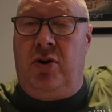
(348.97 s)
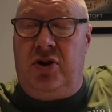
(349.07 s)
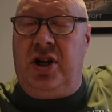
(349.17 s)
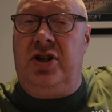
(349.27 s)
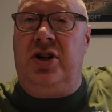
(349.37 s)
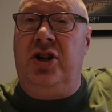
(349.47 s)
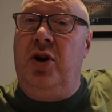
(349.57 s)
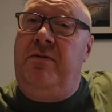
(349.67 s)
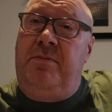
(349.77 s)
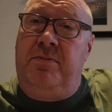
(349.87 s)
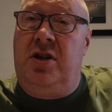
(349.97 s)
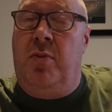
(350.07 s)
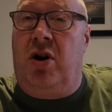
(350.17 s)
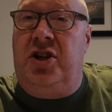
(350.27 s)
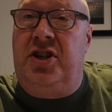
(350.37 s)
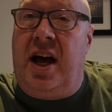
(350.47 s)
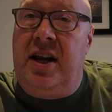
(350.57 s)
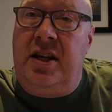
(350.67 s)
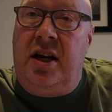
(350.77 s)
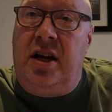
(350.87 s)
Root ginger. You demolished
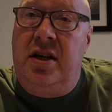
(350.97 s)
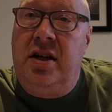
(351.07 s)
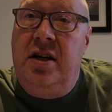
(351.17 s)
that, didn't you?